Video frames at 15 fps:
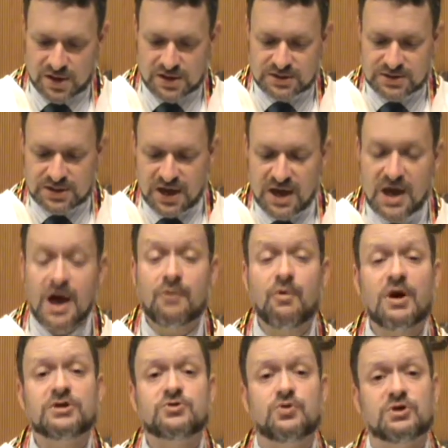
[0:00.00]
Today I
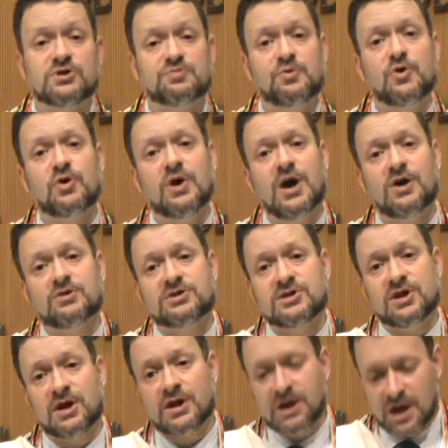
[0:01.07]
want to explore how
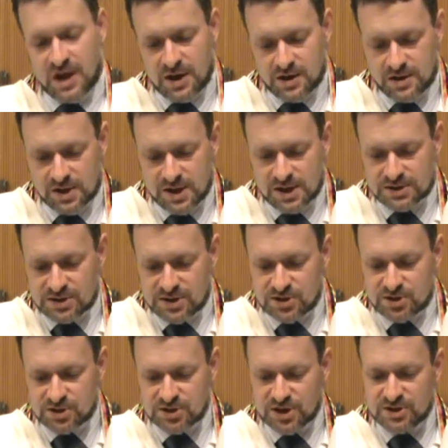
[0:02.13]
tzedakah
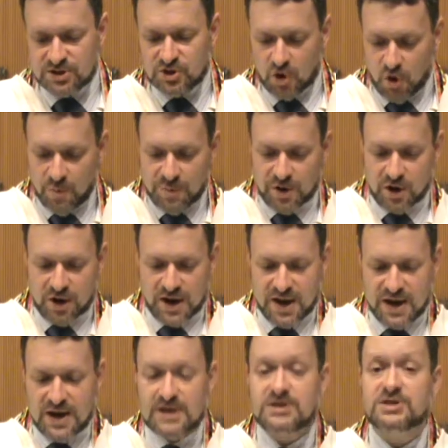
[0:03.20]
teaches us to open our
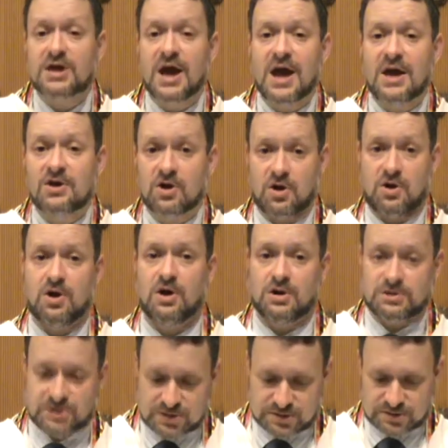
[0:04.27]
hands and our
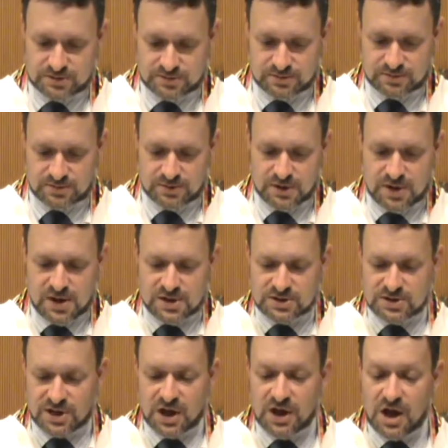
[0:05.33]
hearts.
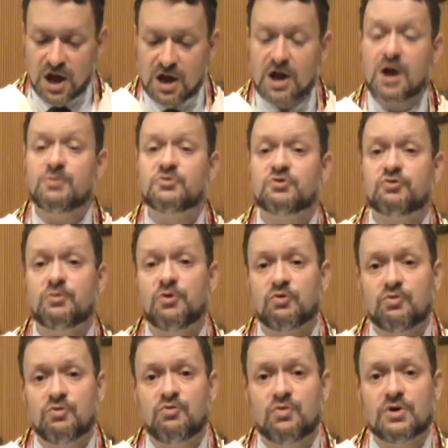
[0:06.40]
Tzedakah comes from the
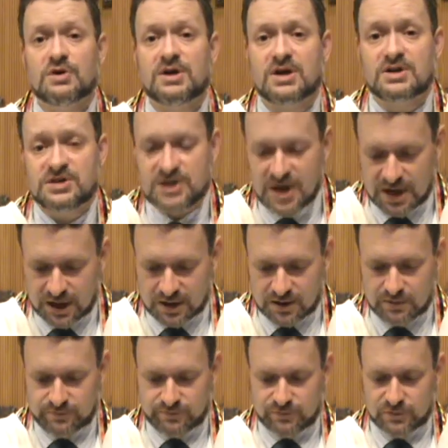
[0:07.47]
root word tzedek,
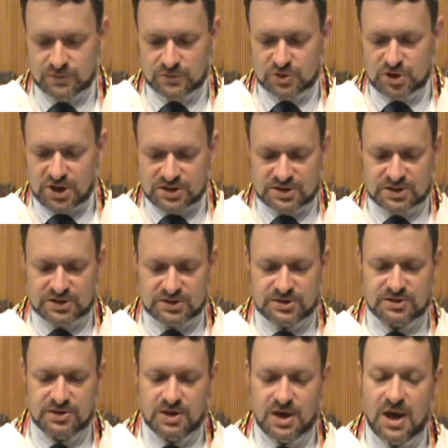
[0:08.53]

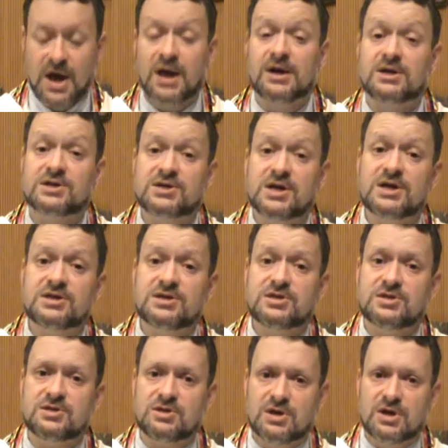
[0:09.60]
justice. And in a
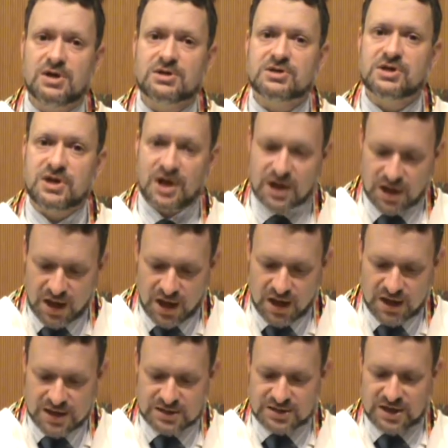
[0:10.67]
sense,
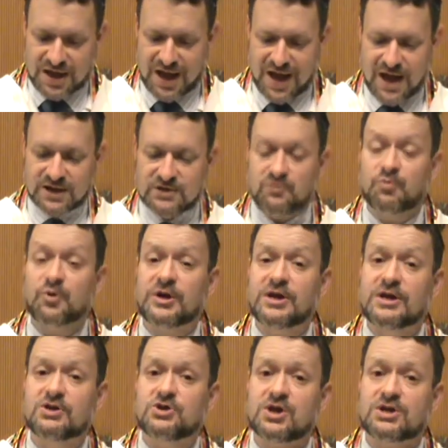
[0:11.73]
tzedakah is an act of
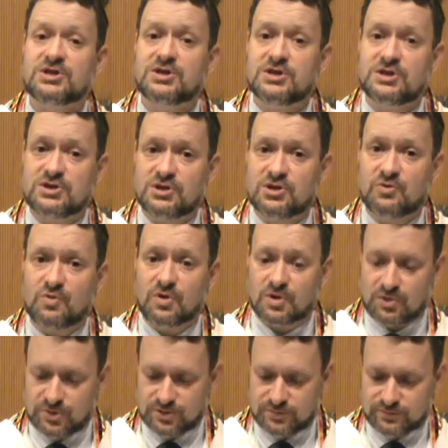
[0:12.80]
bringing justice to the
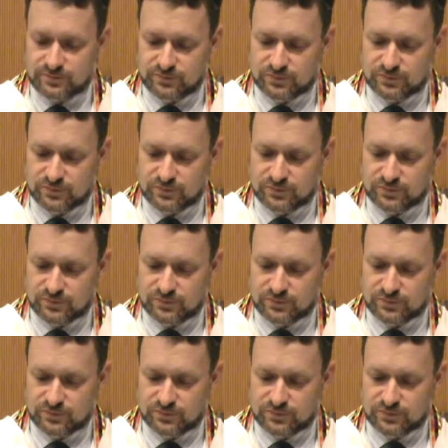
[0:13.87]
world.